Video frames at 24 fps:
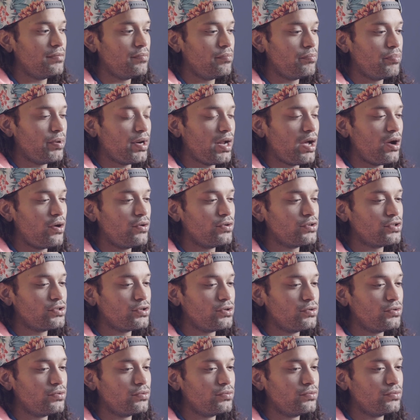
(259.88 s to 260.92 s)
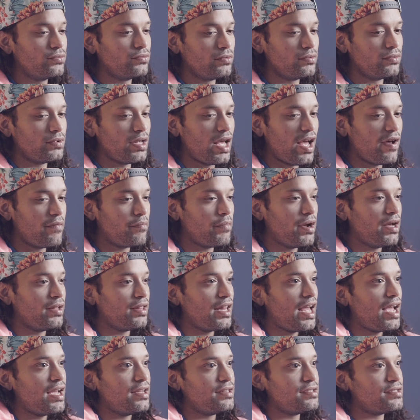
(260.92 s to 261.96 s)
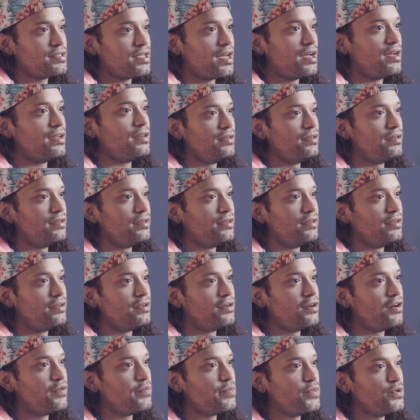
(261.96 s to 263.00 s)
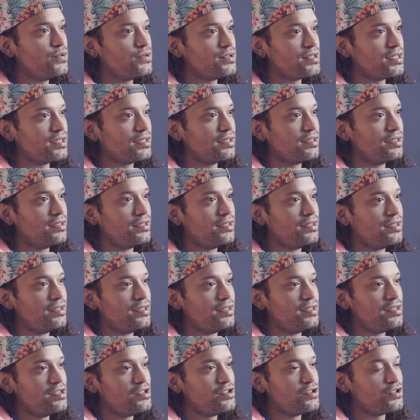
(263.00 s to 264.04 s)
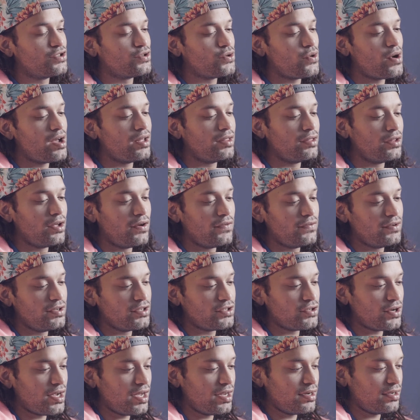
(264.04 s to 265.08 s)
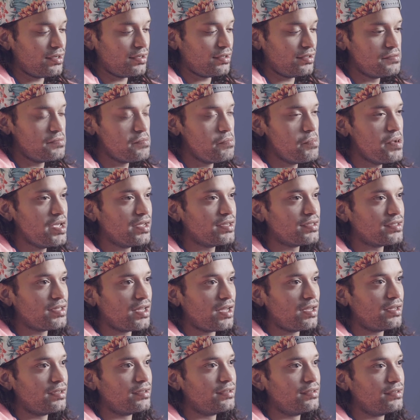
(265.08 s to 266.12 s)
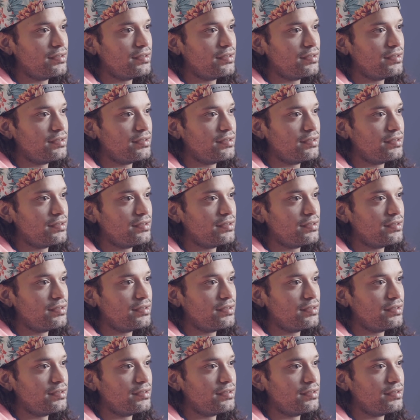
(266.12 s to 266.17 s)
but I also have my Latin side of music. Right. So I love to try to mix that.